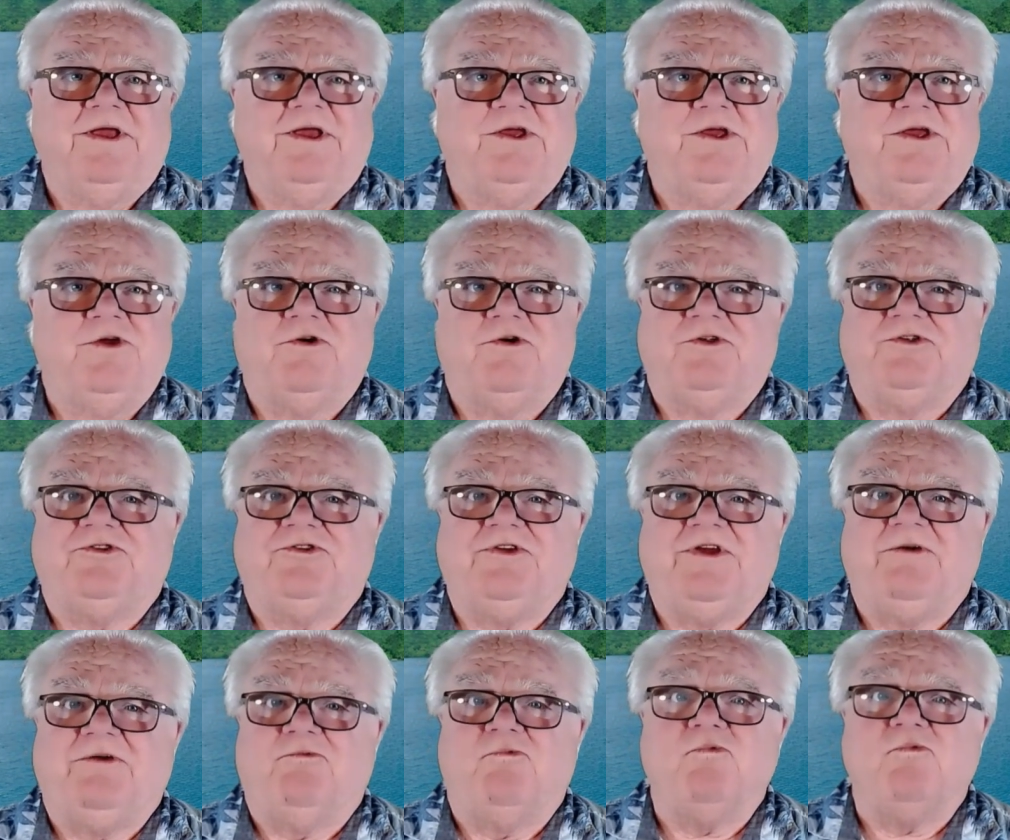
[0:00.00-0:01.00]
you can see
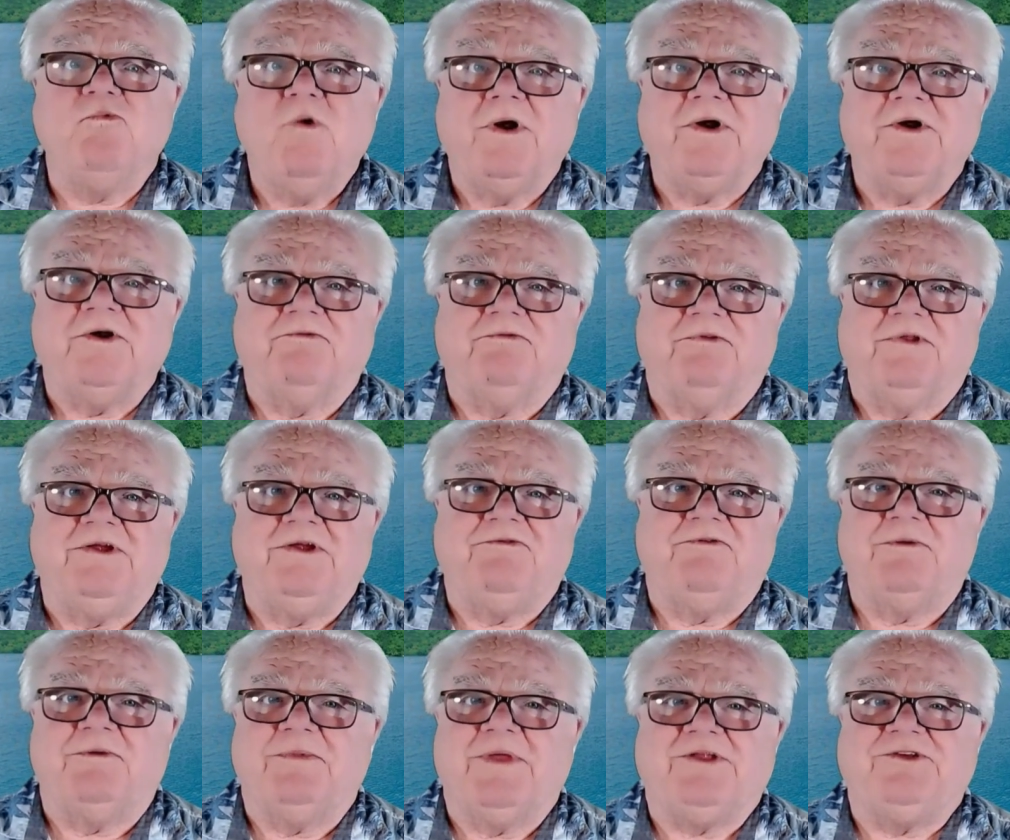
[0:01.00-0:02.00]
it wonderfully
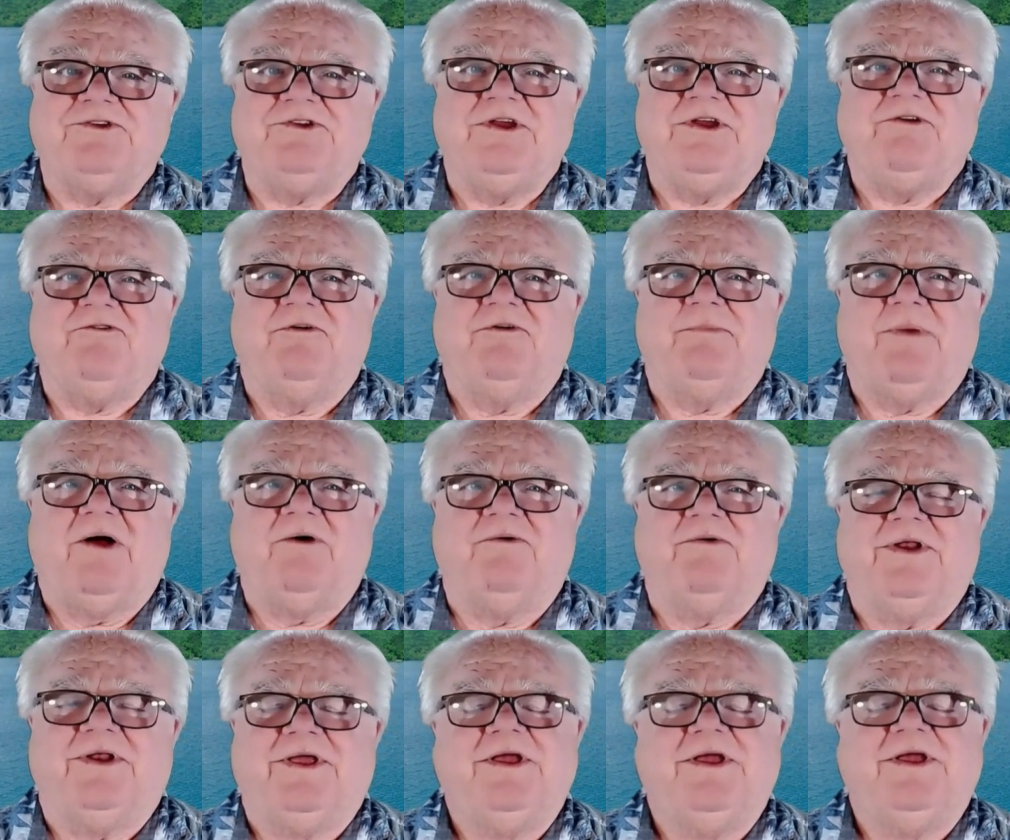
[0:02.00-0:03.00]
from that secret
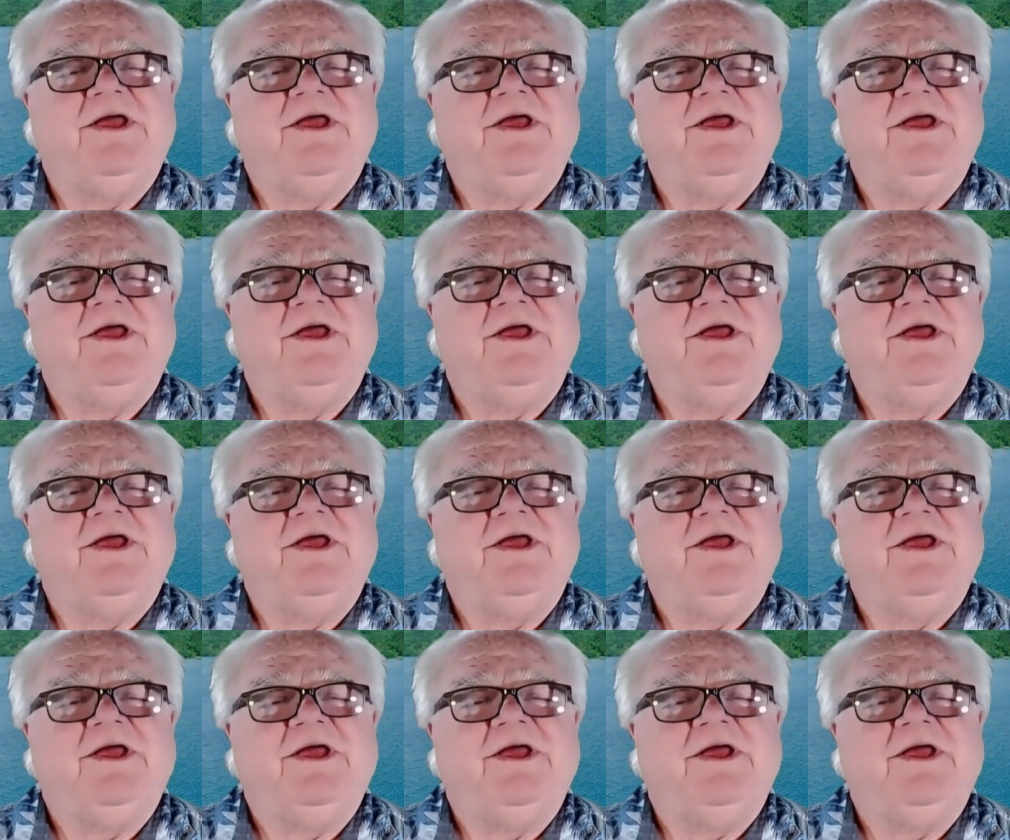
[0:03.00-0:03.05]
balcony.